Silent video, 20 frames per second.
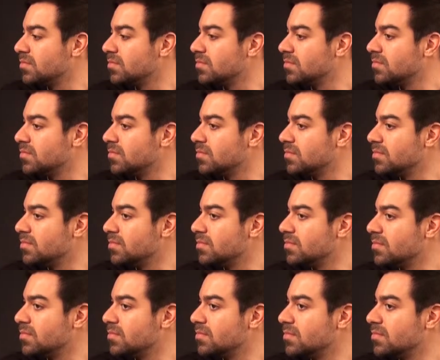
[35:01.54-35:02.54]

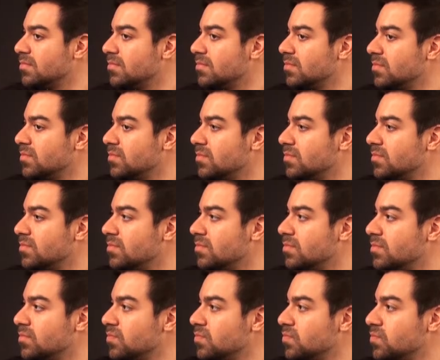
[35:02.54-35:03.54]

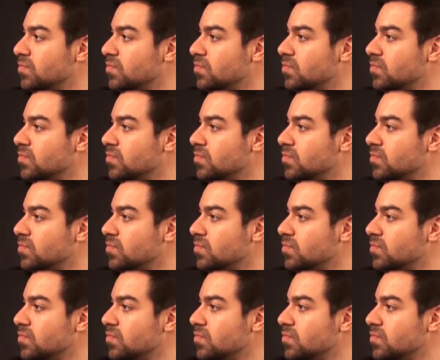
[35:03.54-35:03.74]
This person isn't speaking.